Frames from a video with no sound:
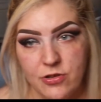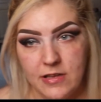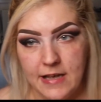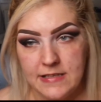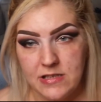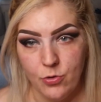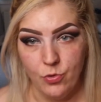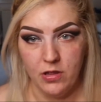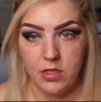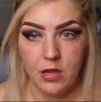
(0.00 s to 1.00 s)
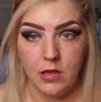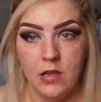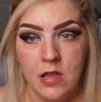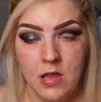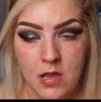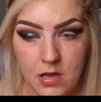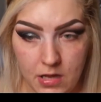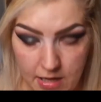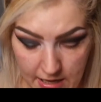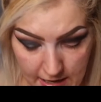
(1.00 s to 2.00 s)
Like, that is the only thing
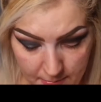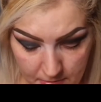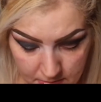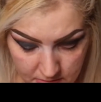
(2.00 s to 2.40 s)
um,